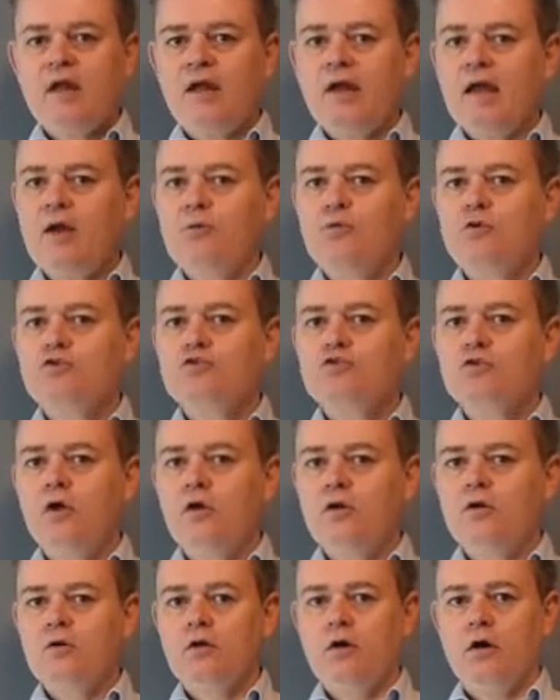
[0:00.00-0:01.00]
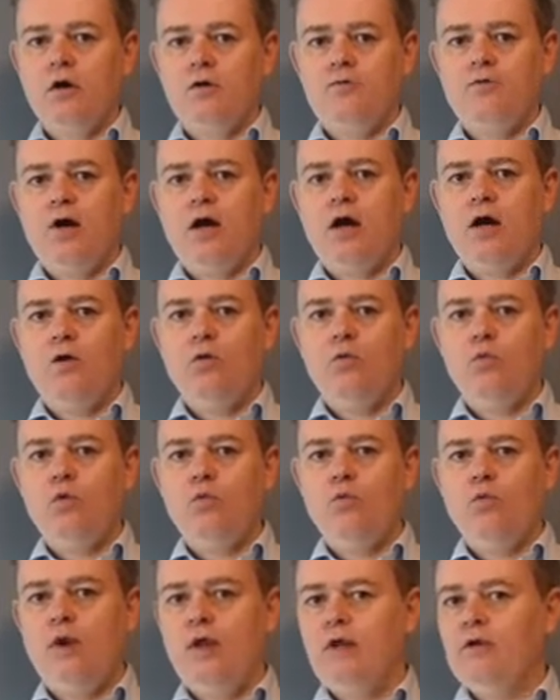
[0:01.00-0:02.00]
result of how
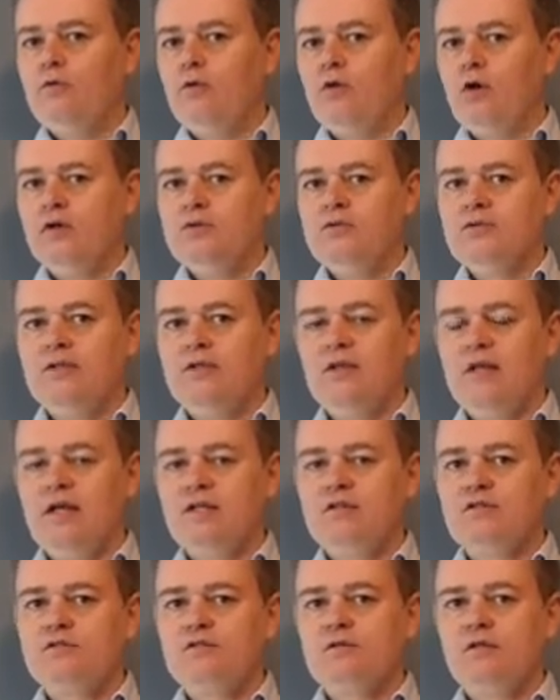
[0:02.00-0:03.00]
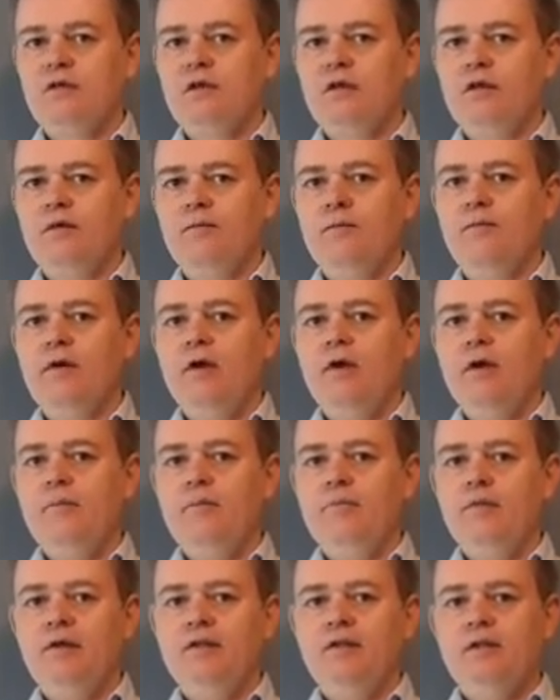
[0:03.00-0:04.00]
well your content has
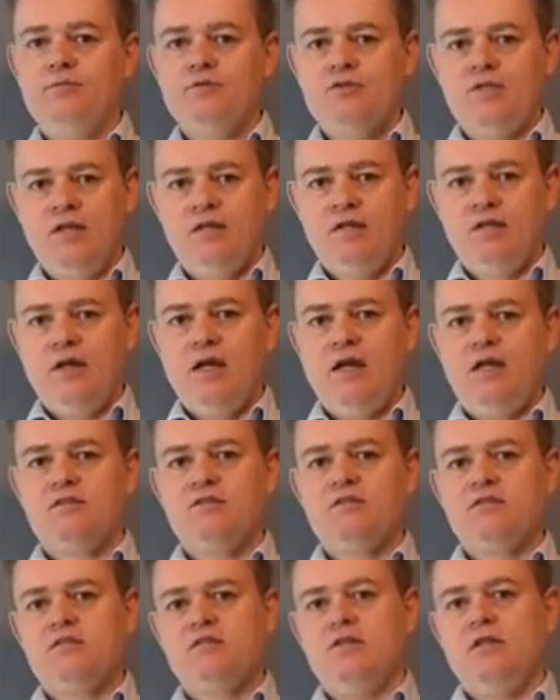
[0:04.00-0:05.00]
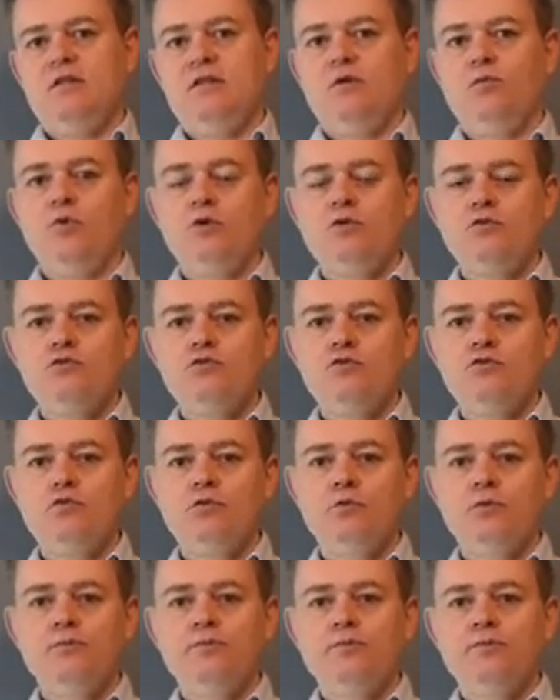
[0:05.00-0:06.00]
made them take the actions that they want to
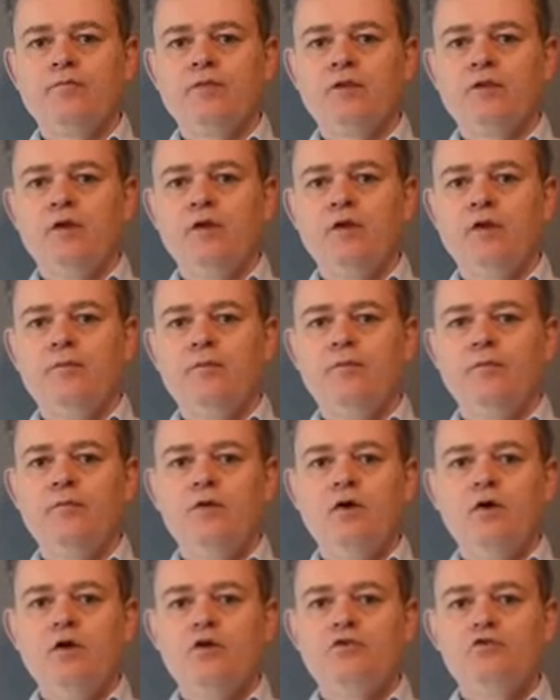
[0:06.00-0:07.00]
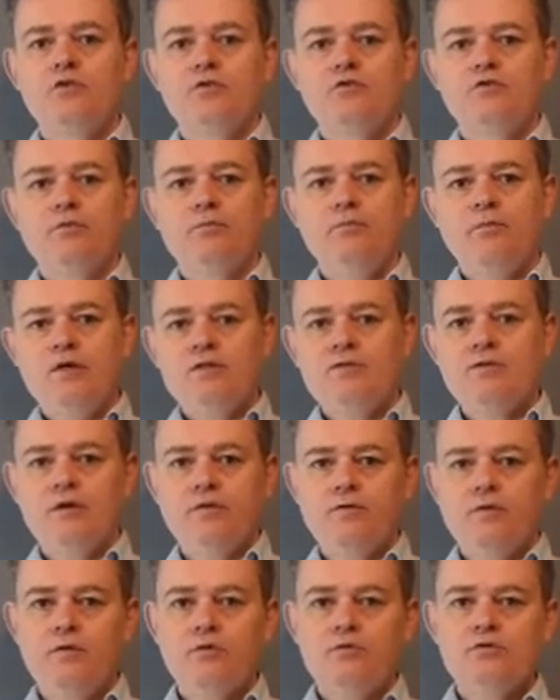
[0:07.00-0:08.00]
do. So
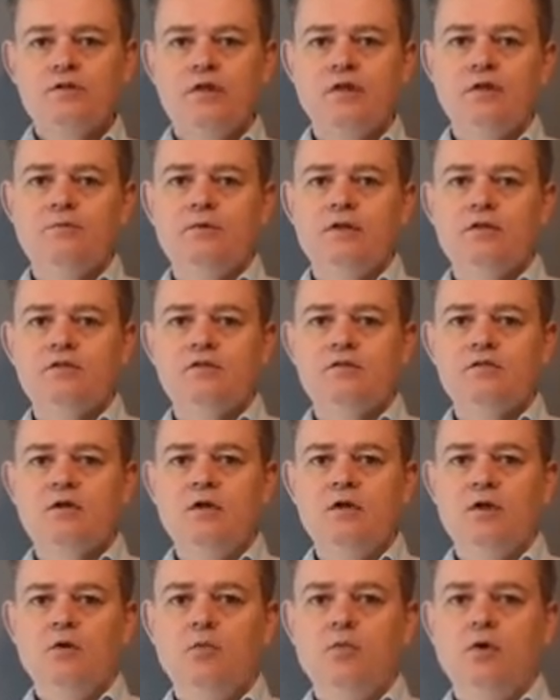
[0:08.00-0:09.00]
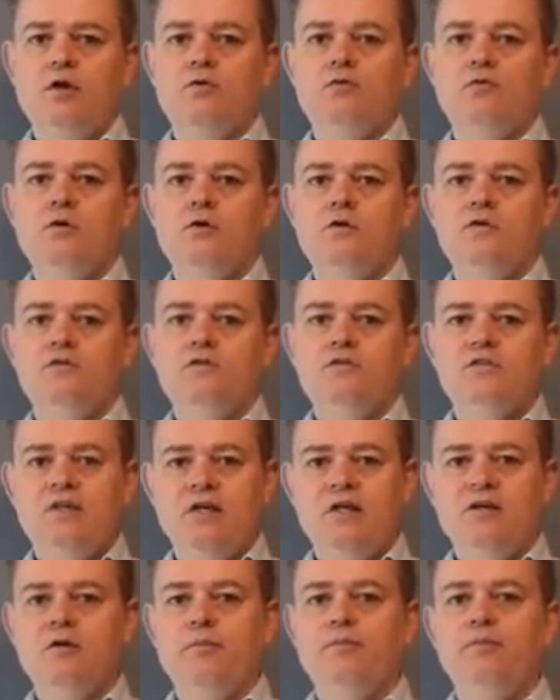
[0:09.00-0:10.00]
measuring those elements will of course
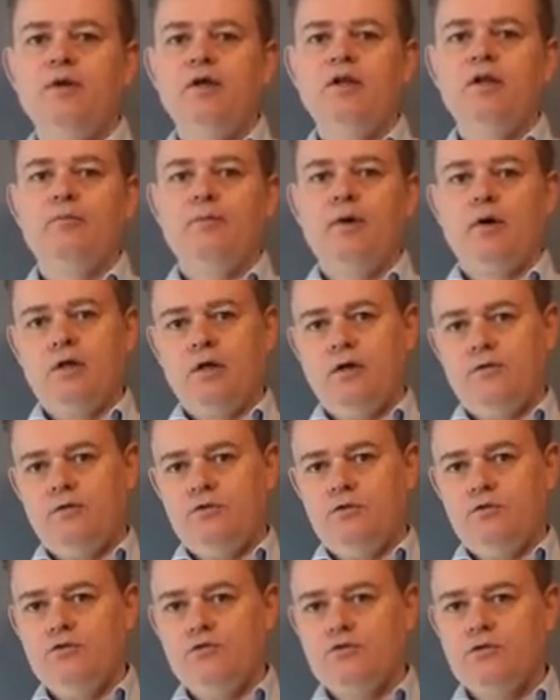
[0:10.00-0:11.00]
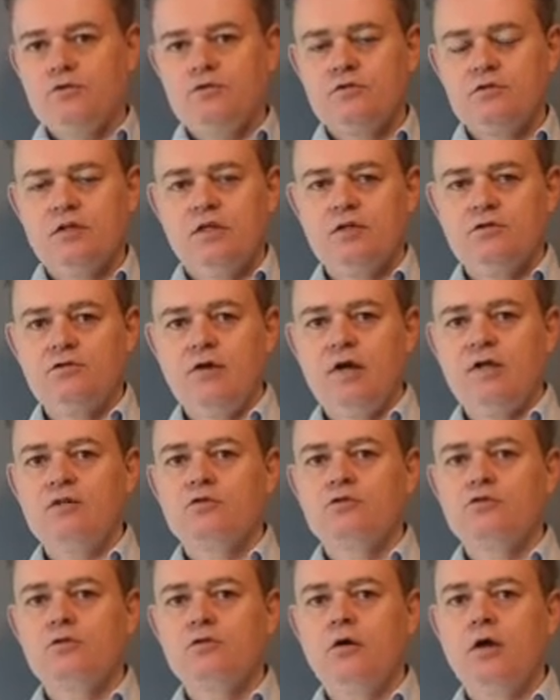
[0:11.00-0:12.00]
tell you a bit about how the users interact
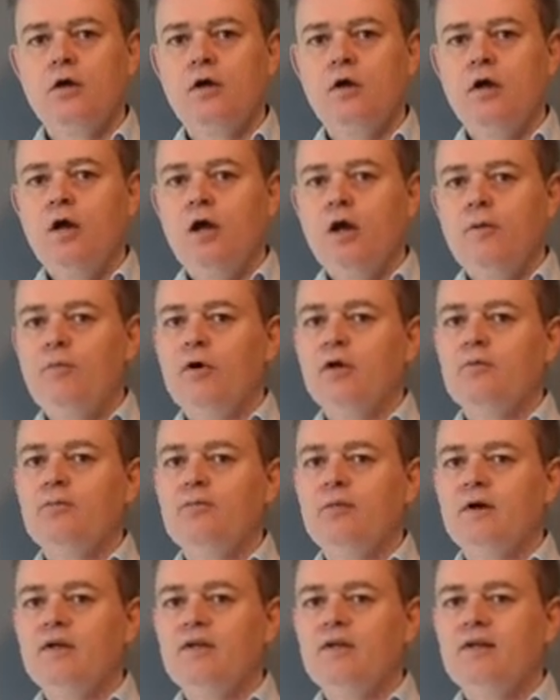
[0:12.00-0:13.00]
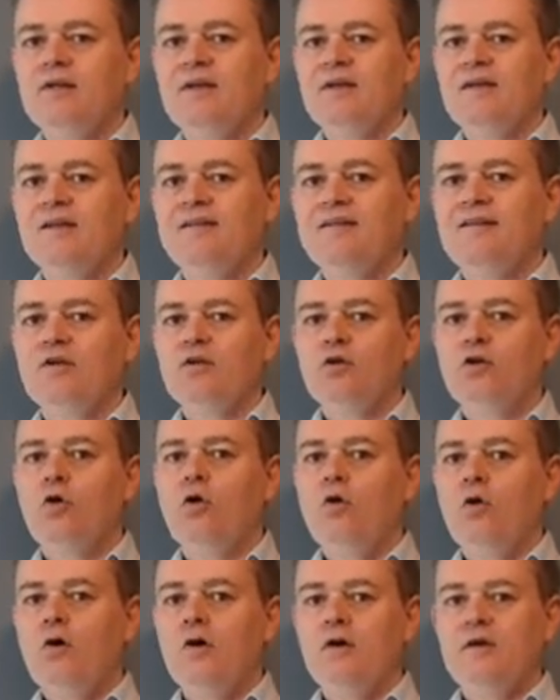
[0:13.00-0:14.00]
and so on. But the
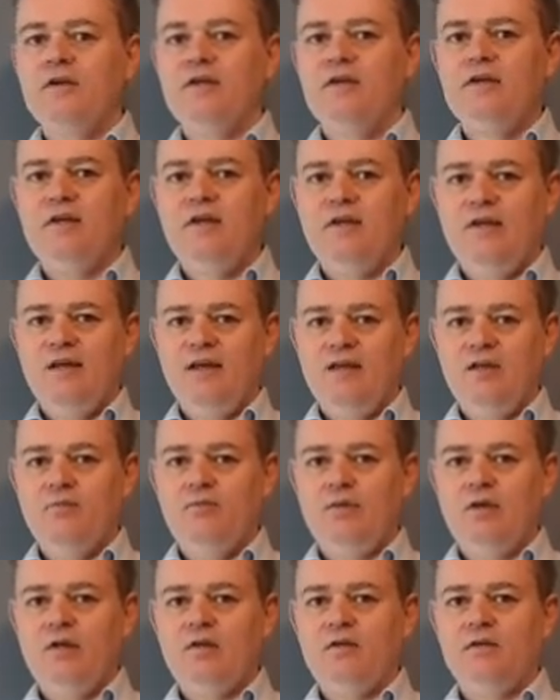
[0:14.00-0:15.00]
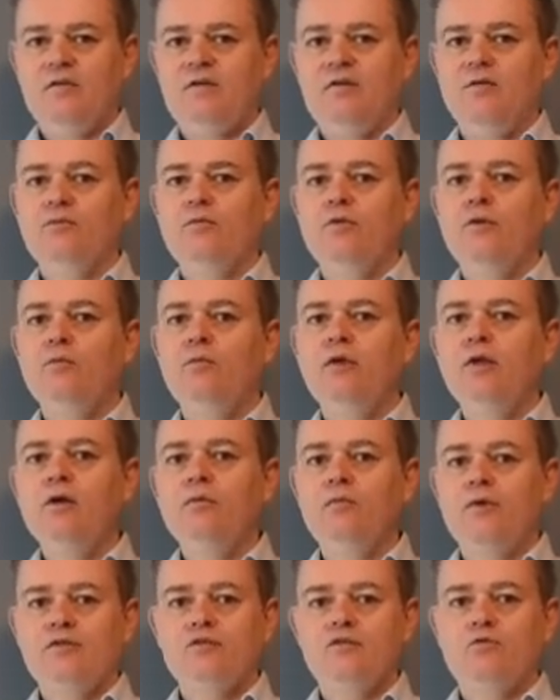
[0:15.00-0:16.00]
core element, the real
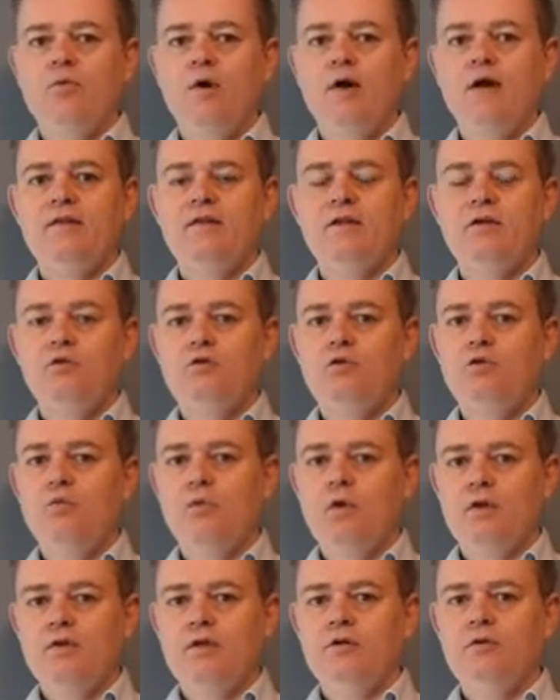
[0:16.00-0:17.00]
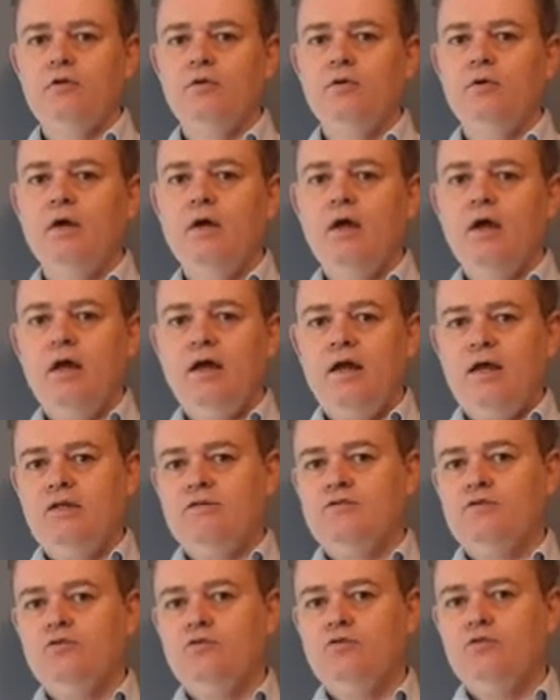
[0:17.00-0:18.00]
reason why they do what they do,
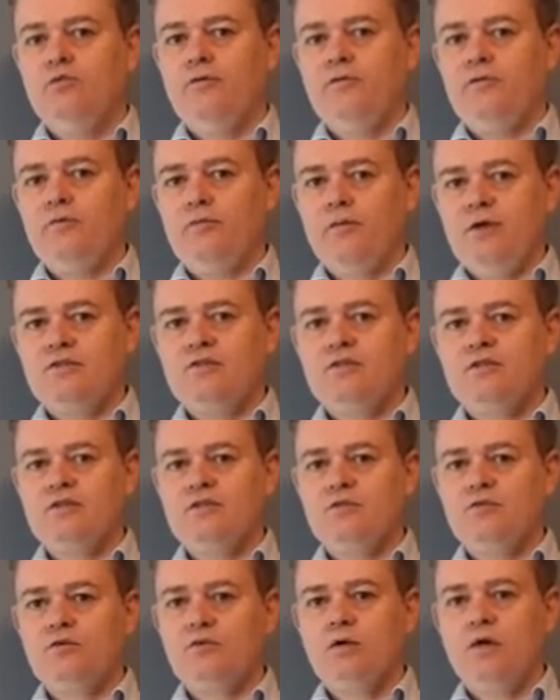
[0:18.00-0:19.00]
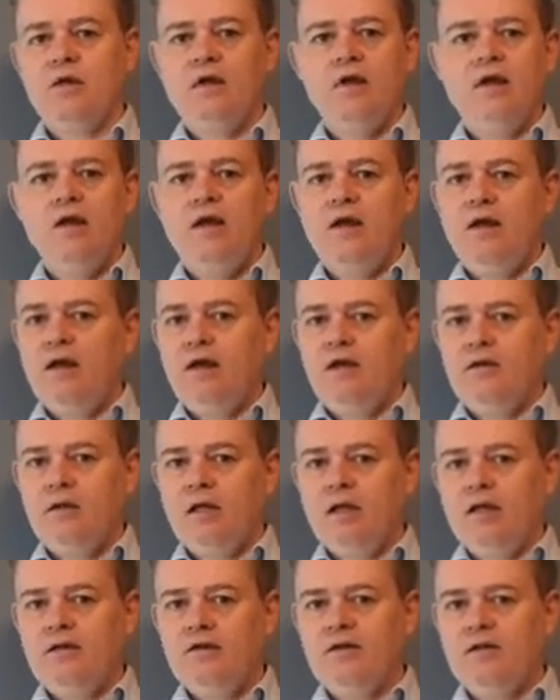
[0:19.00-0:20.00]
has to do with your message and so on. And
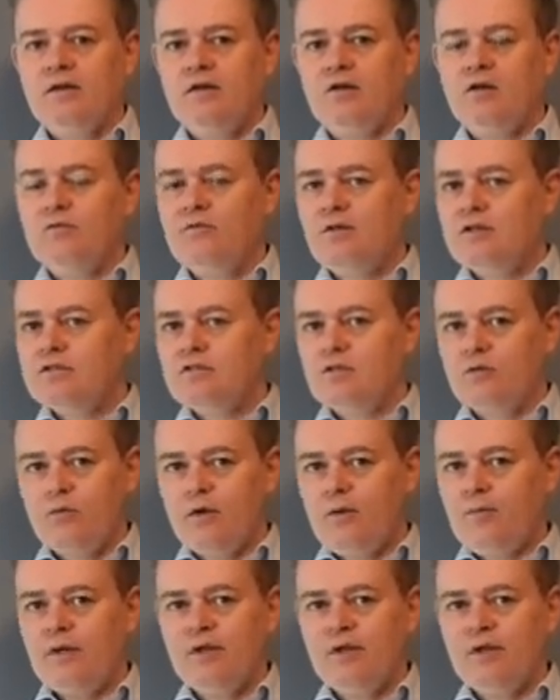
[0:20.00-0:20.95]
conventional web